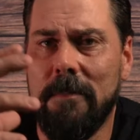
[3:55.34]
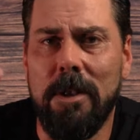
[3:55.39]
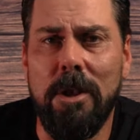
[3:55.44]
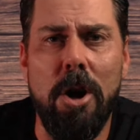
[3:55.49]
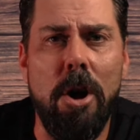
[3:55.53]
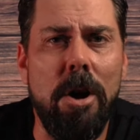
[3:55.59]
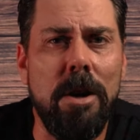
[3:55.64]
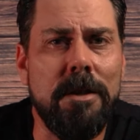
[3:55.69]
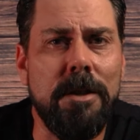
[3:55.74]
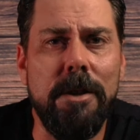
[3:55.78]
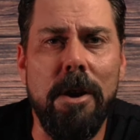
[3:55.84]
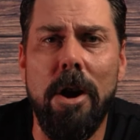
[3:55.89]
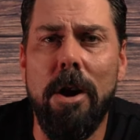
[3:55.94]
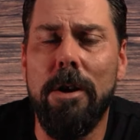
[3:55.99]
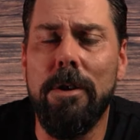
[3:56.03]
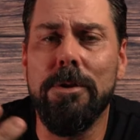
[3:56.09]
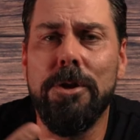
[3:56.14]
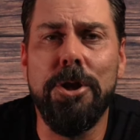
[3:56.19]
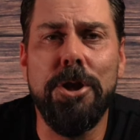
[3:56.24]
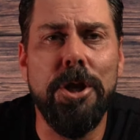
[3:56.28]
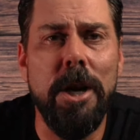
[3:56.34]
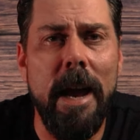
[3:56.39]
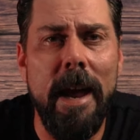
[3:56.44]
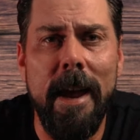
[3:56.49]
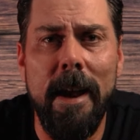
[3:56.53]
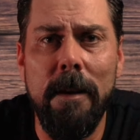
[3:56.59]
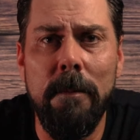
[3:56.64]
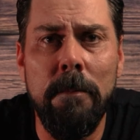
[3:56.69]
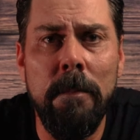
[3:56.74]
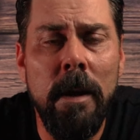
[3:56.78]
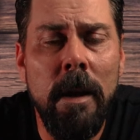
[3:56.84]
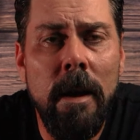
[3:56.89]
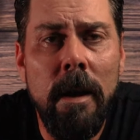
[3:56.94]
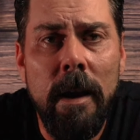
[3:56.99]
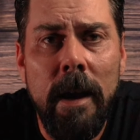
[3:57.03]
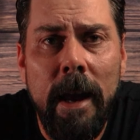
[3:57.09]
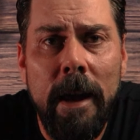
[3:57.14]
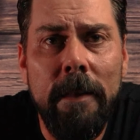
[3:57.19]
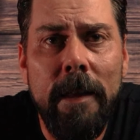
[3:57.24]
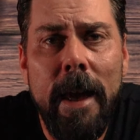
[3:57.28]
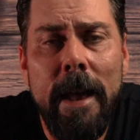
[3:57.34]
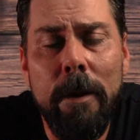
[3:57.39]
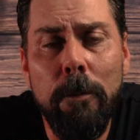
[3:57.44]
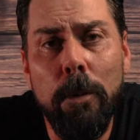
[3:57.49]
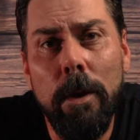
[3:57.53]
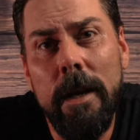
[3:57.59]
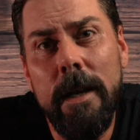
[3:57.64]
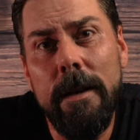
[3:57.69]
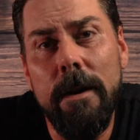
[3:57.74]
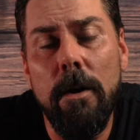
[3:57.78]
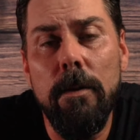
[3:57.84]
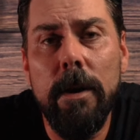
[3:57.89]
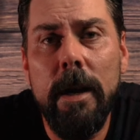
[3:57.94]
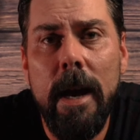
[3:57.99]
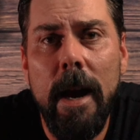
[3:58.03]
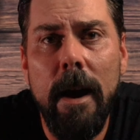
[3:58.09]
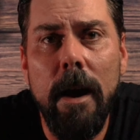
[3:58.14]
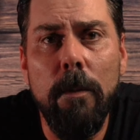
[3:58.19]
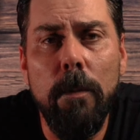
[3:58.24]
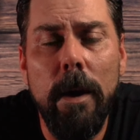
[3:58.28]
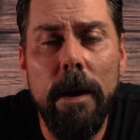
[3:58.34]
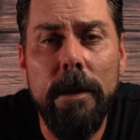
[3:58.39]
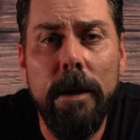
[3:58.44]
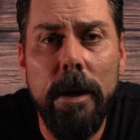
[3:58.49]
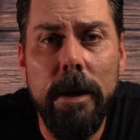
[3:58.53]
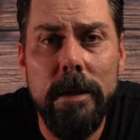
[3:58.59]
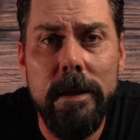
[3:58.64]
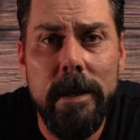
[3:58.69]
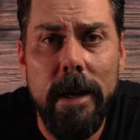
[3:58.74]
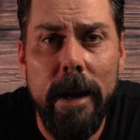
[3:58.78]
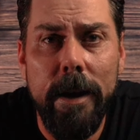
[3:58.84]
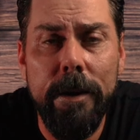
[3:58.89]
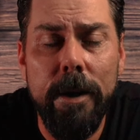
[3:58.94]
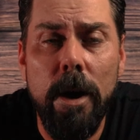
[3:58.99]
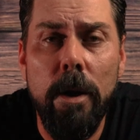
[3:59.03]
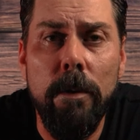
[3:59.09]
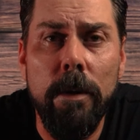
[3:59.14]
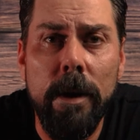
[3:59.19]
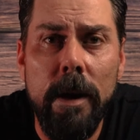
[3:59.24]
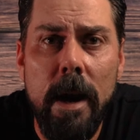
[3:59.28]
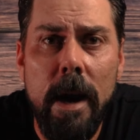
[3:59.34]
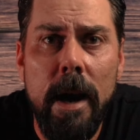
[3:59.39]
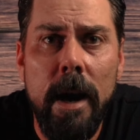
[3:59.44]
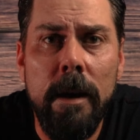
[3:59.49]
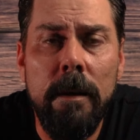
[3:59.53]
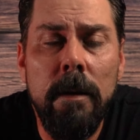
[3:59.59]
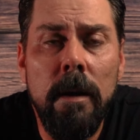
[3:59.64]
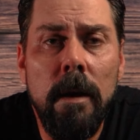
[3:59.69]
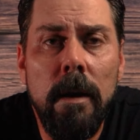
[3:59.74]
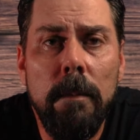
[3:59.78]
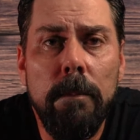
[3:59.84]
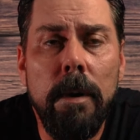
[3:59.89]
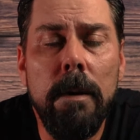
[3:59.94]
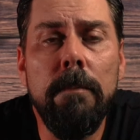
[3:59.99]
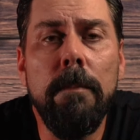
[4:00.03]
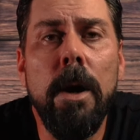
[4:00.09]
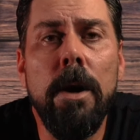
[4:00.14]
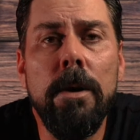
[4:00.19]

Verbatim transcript: lost all shame, and they really don't care whether you say no or not. But